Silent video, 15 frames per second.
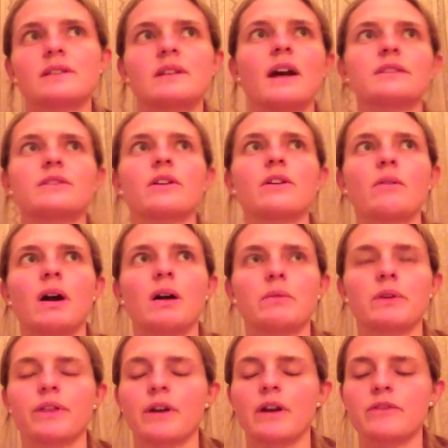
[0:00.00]
not to go out
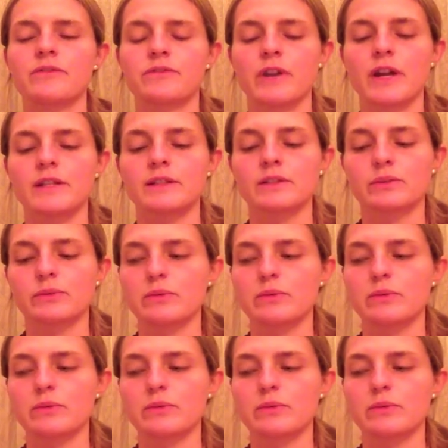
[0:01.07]
with our friends.